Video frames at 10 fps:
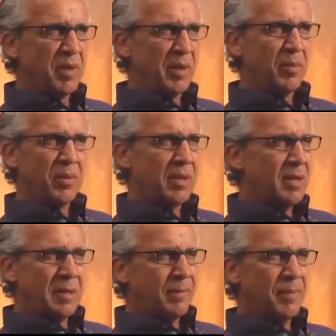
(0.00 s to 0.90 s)
people.
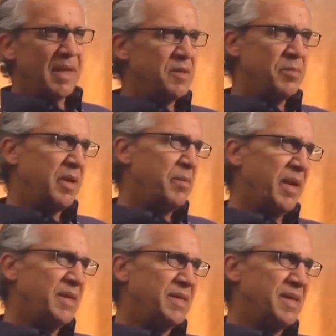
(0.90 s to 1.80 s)
That's been
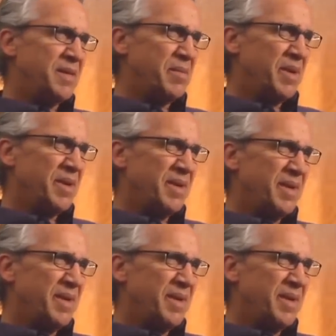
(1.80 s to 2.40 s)
amazing to me.